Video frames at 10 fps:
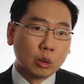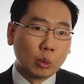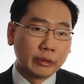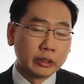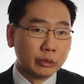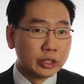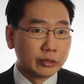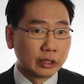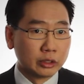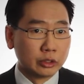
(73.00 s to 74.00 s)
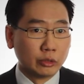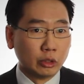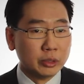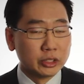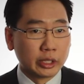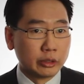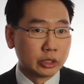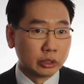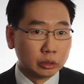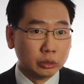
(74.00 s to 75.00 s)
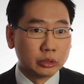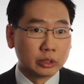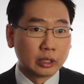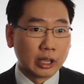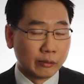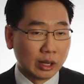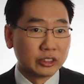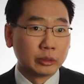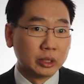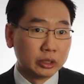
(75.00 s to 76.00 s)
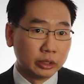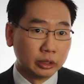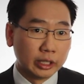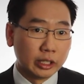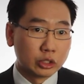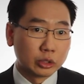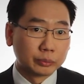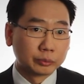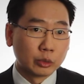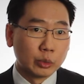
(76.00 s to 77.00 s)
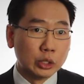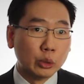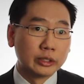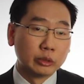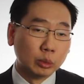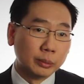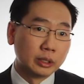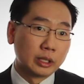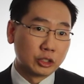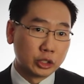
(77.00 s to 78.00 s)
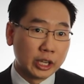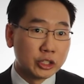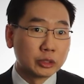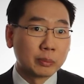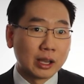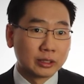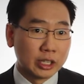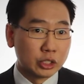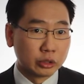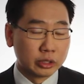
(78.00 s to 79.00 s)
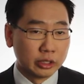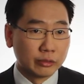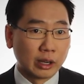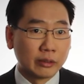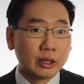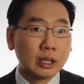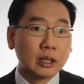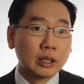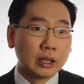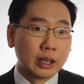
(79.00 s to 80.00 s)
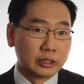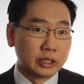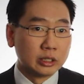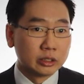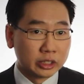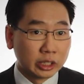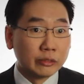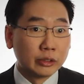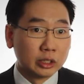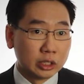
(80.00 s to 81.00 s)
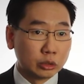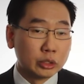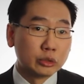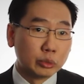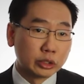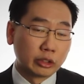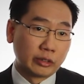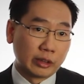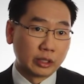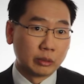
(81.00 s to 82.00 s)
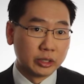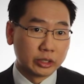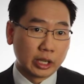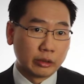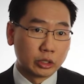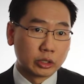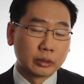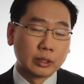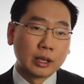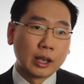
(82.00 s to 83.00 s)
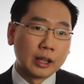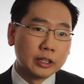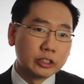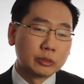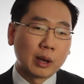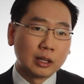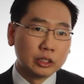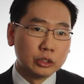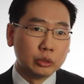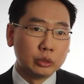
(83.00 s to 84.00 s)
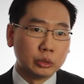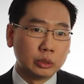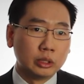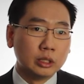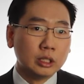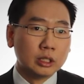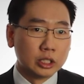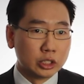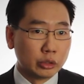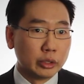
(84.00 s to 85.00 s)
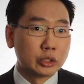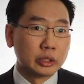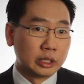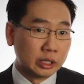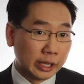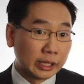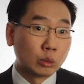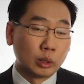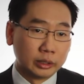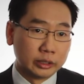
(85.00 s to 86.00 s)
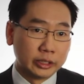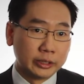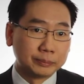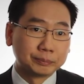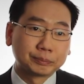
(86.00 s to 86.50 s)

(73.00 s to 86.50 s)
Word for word: One of the risk factors for miscarriage includes advancing maternal age. We know as a woman, as she ages past the age of 35, has a significant increased risk of having a miscarriage. And this is partly due to a deterioration in her egg quality.